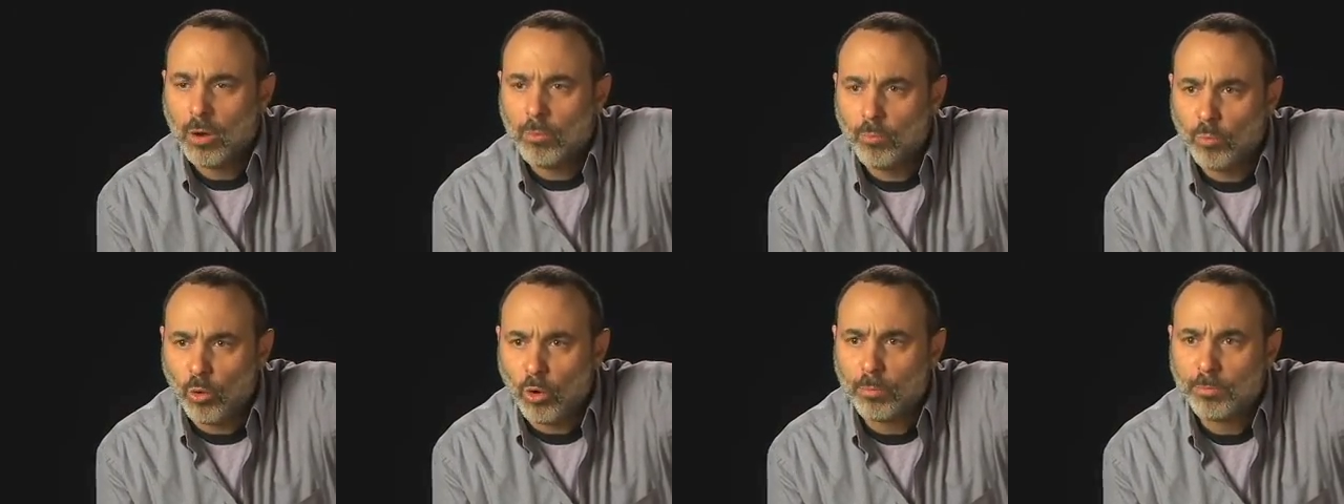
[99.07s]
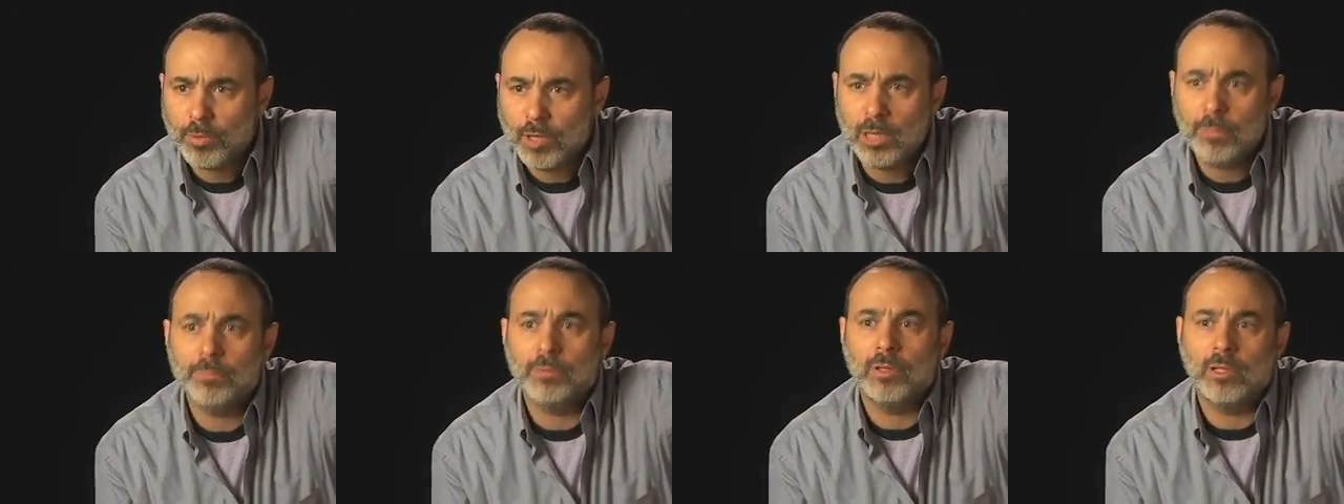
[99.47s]
more
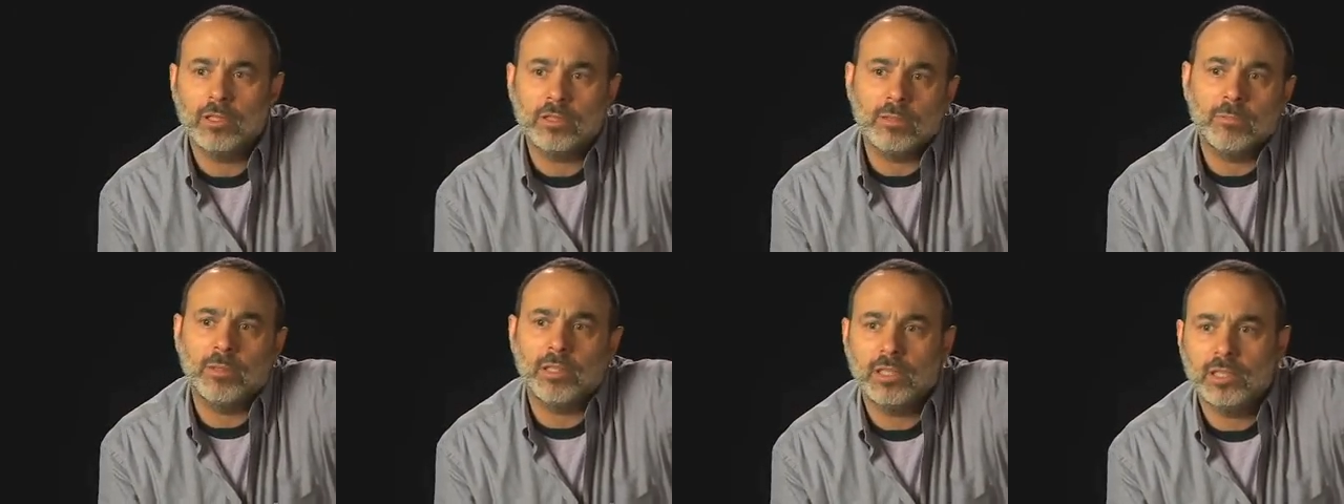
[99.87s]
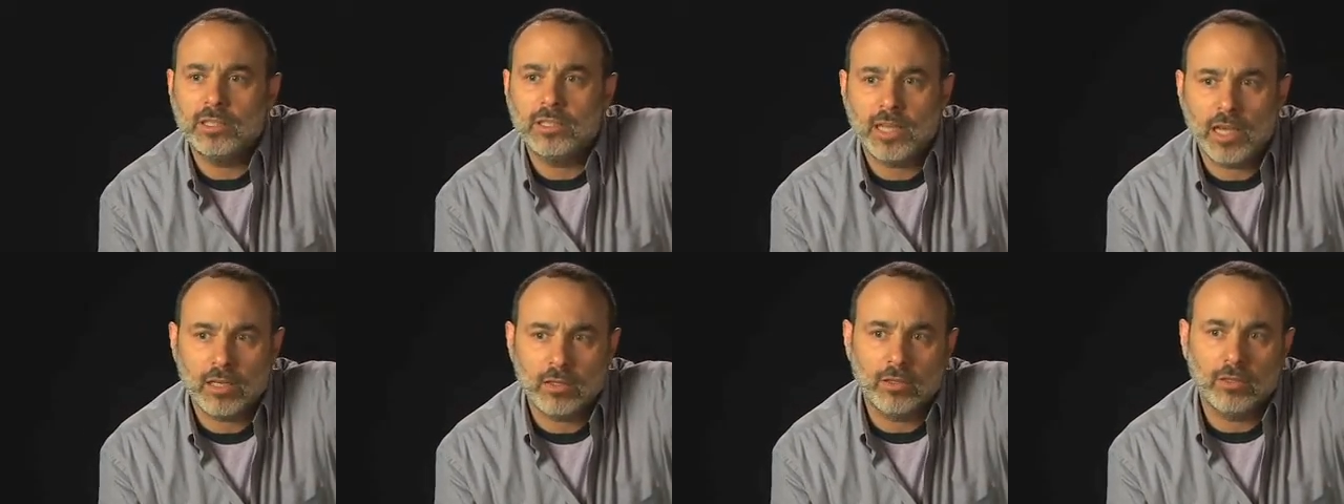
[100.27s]
people ultimately
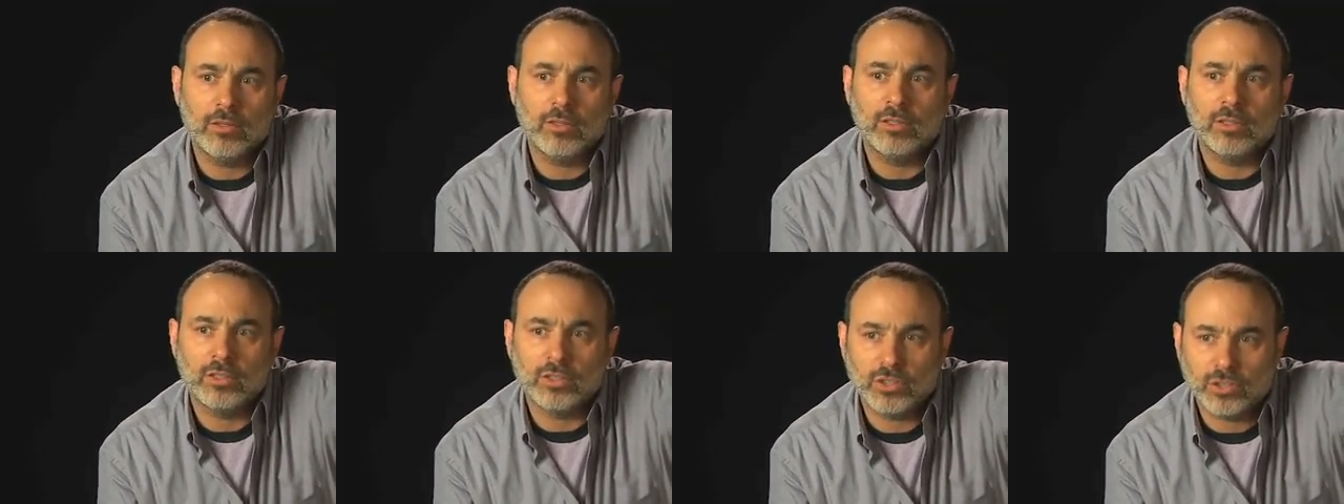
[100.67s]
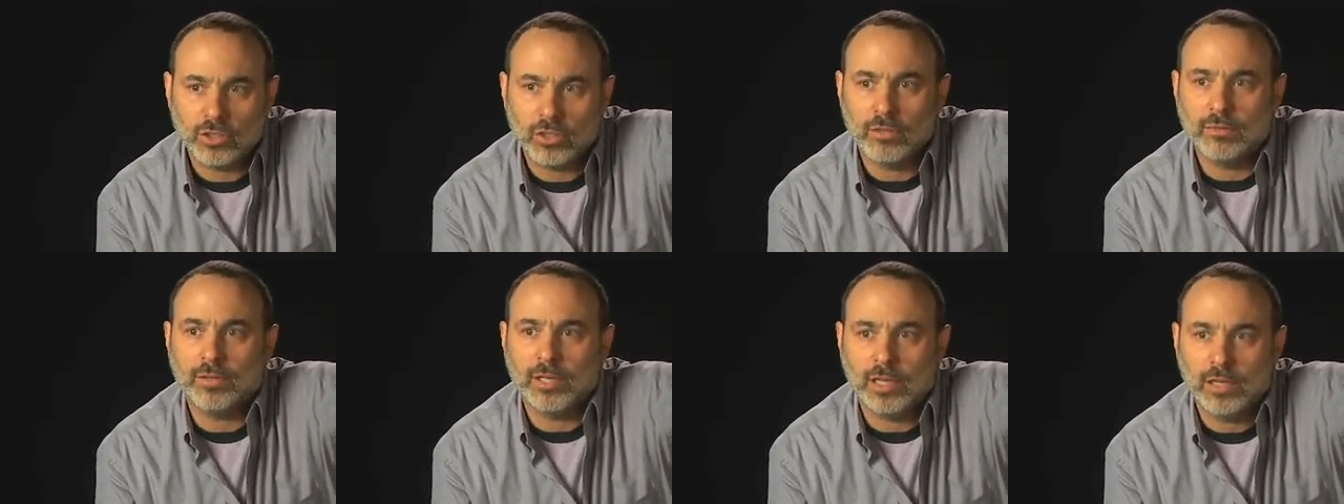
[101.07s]
downloaded the
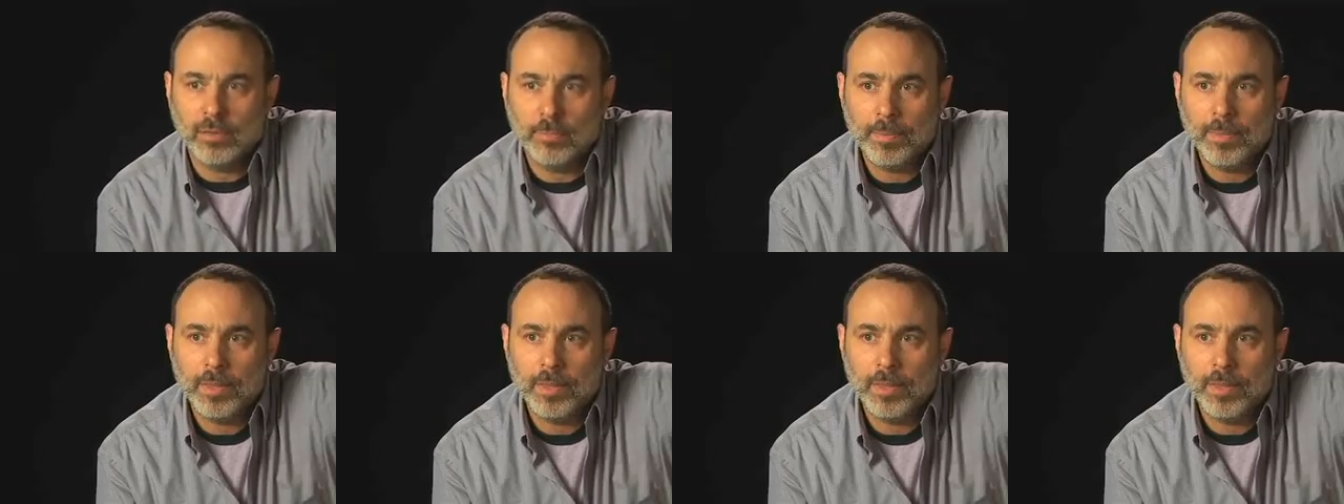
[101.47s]
survey.